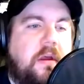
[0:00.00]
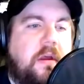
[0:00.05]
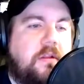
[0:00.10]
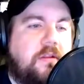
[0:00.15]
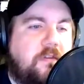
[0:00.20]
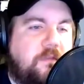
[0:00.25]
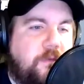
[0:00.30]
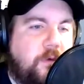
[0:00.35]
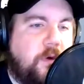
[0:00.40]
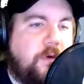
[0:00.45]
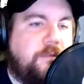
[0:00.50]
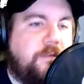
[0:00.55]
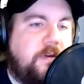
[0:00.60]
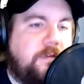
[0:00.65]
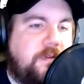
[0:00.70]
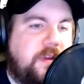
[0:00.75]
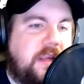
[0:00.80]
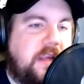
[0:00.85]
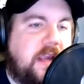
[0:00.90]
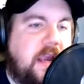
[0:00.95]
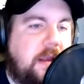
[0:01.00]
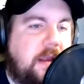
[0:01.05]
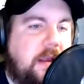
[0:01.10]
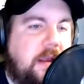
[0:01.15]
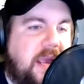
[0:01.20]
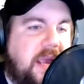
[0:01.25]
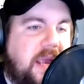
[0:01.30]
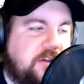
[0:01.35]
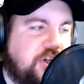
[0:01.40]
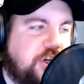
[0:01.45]
458
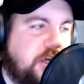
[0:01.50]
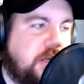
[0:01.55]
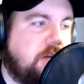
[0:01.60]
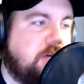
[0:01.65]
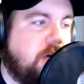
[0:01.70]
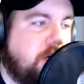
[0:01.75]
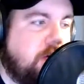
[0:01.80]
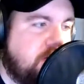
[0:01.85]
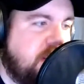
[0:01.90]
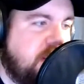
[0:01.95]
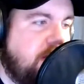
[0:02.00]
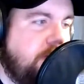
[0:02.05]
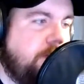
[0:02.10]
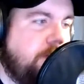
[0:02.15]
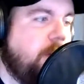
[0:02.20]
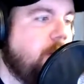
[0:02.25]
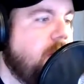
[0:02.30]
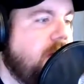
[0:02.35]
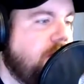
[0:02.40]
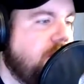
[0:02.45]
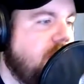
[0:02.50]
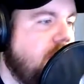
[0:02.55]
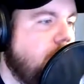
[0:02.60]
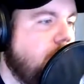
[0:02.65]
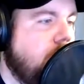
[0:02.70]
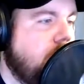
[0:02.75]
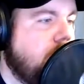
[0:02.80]
Banshee. Don't tell them about that one.